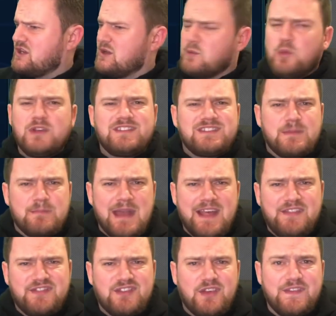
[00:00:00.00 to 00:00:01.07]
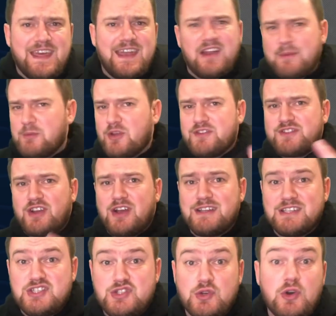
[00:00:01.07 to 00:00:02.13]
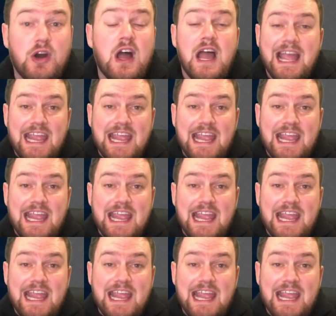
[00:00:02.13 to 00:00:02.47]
What's the maths on that? I'm not entirely sure.